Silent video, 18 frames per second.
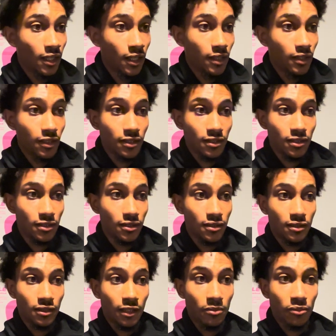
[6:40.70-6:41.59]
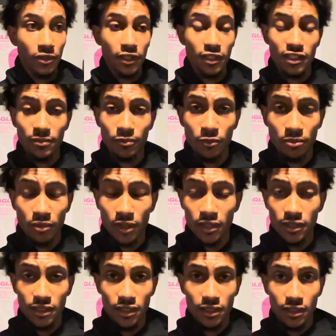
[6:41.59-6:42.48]
This is a pretty simple
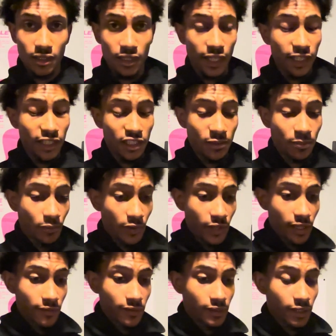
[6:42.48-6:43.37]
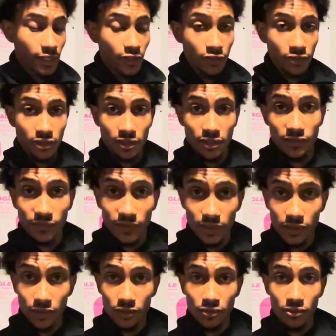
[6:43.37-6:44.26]
process. I spray everything onto the
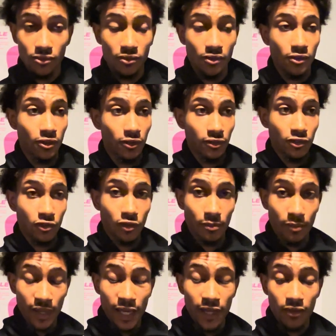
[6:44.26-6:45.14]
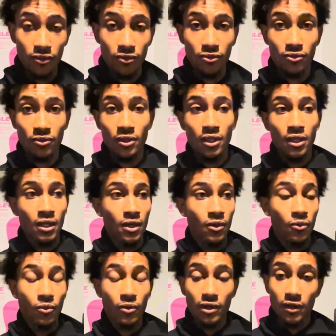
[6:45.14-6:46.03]
vehicle, onto a panel,
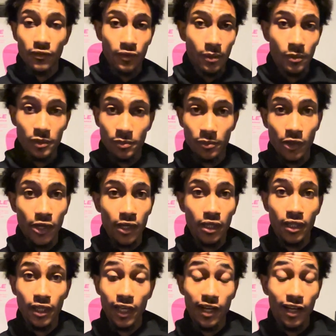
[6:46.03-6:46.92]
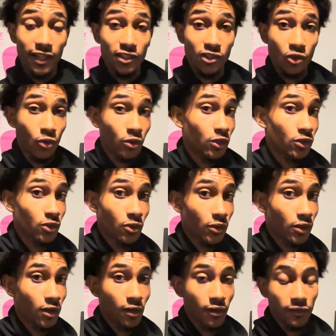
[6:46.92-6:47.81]
wherever I'm spraying it, and I tornado
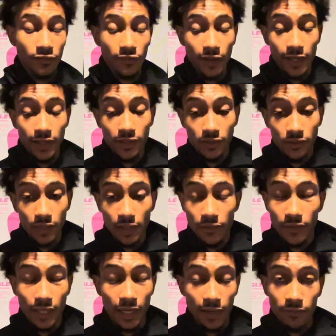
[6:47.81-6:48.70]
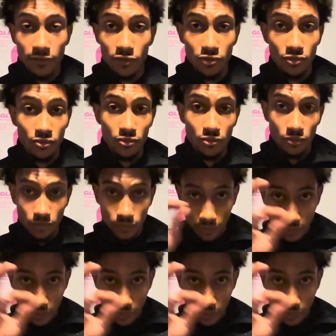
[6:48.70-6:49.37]
it off. I don't even have to